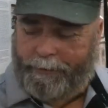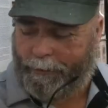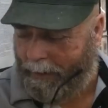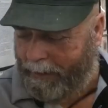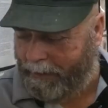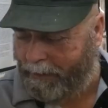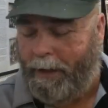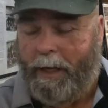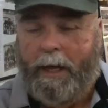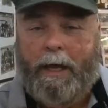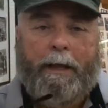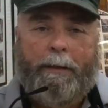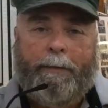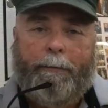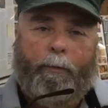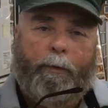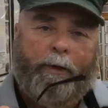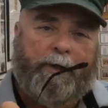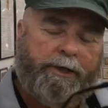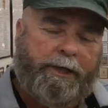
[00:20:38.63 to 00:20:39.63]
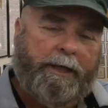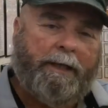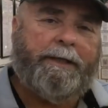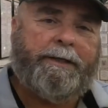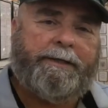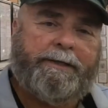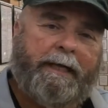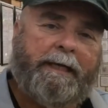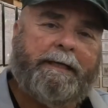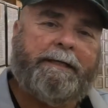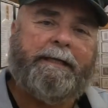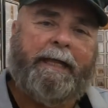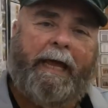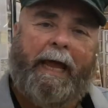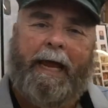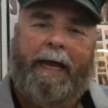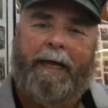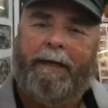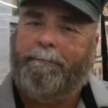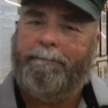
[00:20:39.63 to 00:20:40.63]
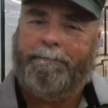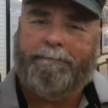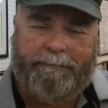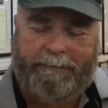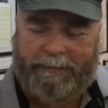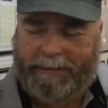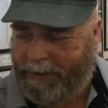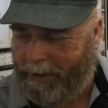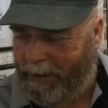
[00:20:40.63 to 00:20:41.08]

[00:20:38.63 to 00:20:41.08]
So that's when Sheila says that,